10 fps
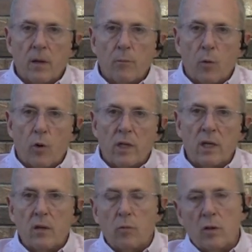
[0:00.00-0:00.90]
But when
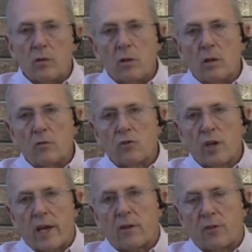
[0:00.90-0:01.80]
he would
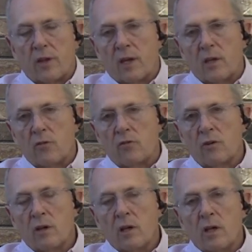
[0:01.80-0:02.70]
check things,
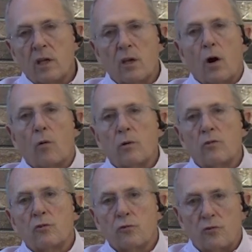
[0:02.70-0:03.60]
he
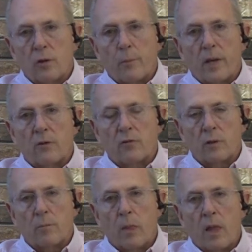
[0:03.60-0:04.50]
always used the
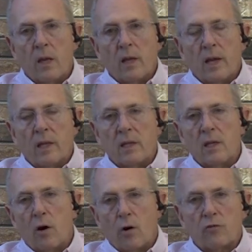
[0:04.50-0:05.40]
pendulum. And
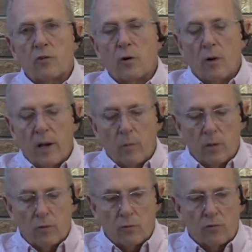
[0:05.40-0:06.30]
he also, I
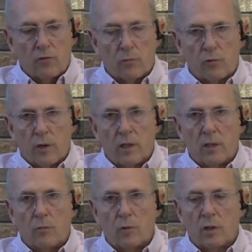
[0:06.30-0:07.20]
went through some
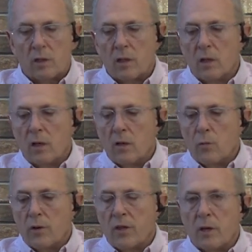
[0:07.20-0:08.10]
training with
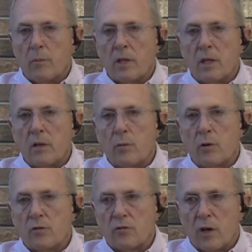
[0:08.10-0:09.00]
him, and he was